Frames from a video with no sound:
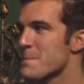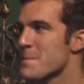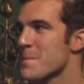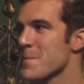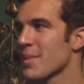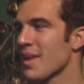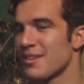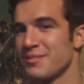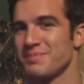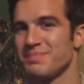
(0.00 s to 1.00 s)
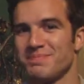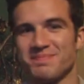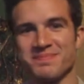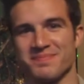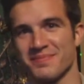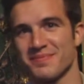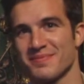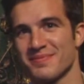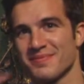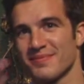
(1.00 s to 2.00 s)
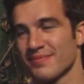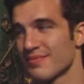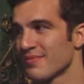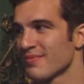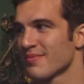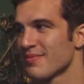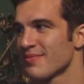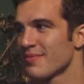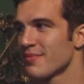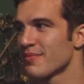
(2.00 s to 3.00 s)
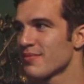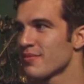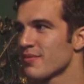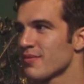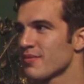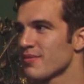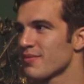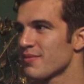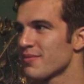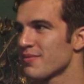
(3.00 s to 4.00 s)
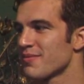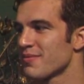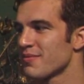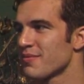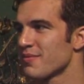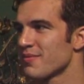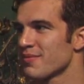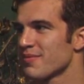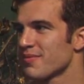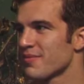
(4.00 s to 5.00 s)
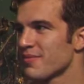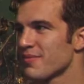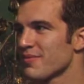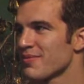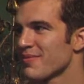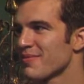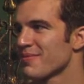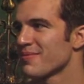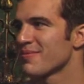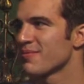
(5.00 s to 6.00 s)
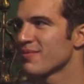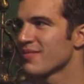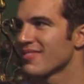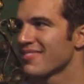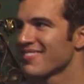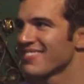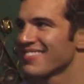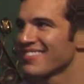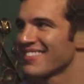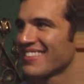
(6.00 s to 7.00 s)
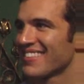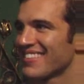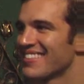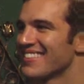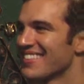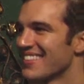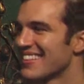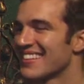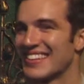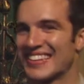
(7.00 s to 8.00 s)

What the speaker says: This person isn't speaking.